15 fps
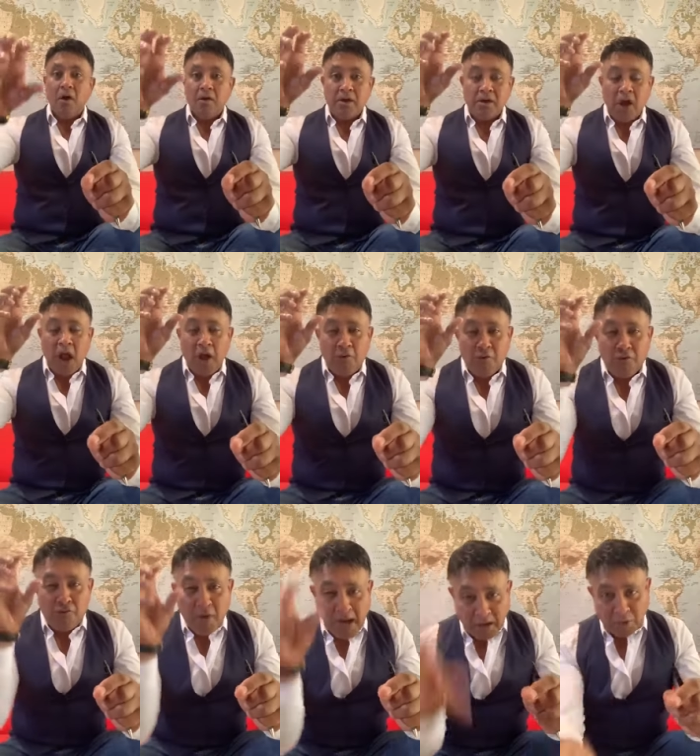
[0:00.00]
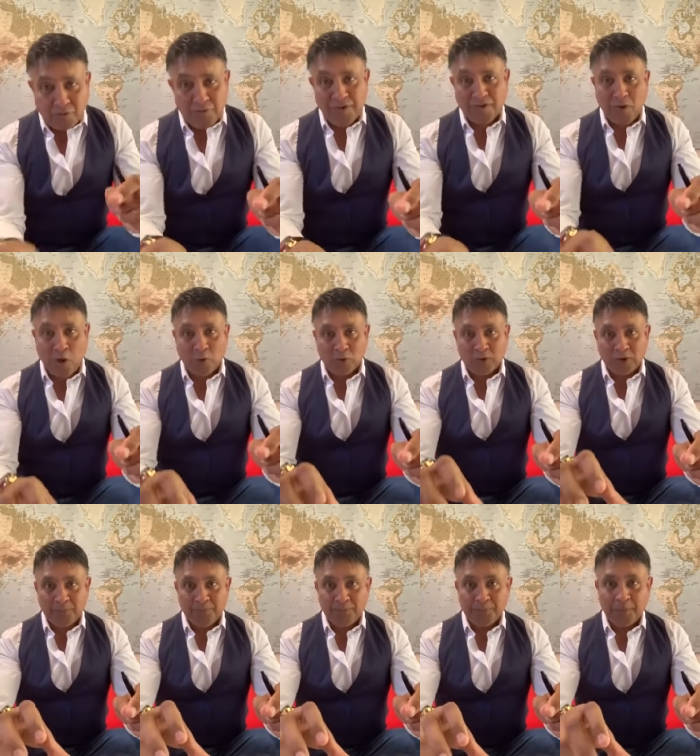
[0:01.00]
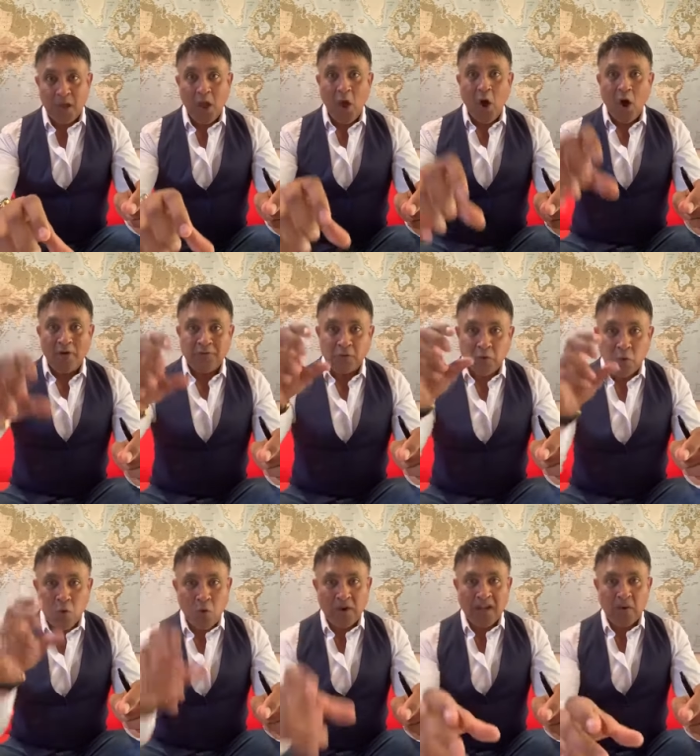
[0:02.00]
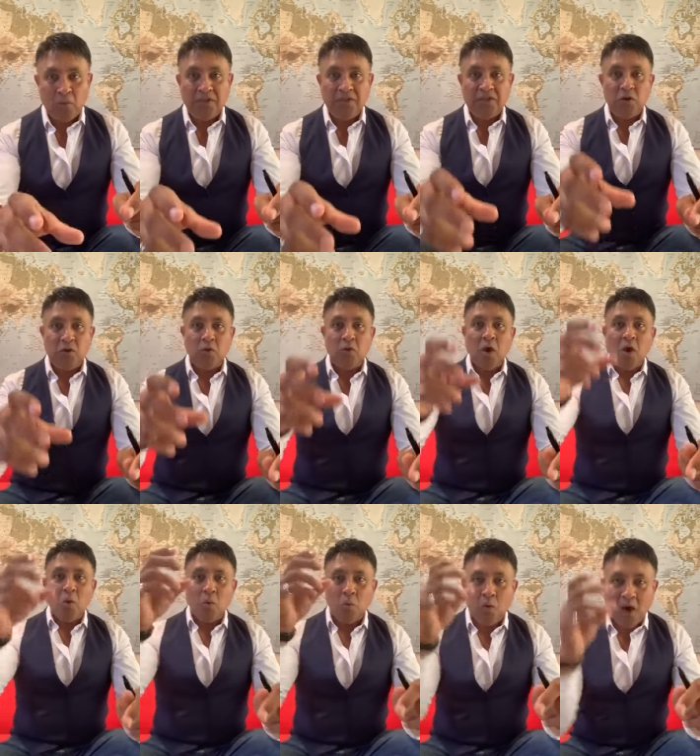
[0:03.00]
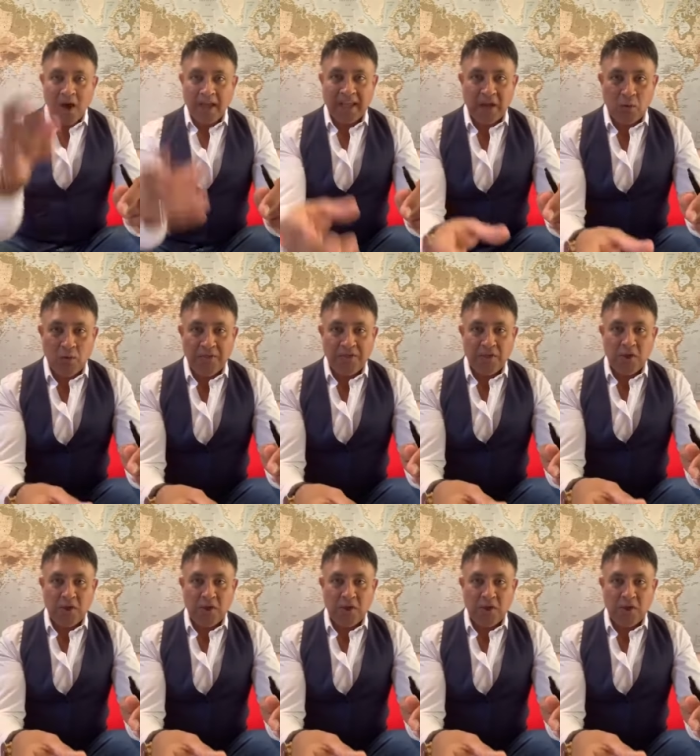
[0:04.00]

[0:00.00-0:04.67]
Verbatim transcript: are a direct result of talking with you, working